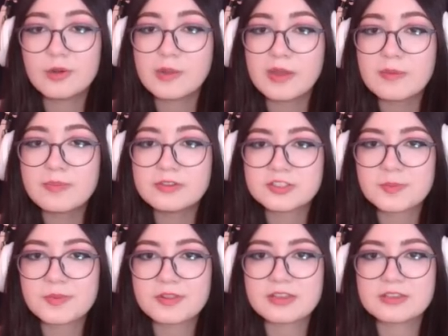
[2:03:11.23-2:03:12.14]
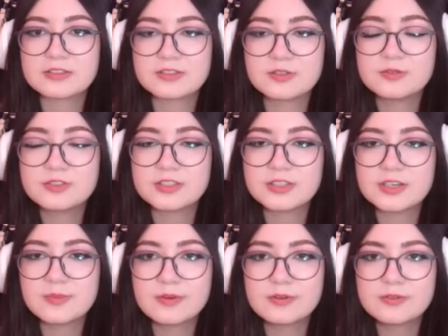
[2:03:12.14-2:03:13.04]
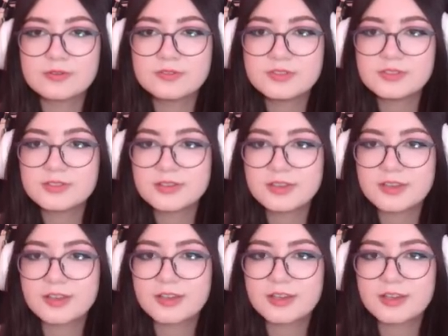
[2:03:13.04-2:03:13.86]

Oh, I might put some of these, the utility poles.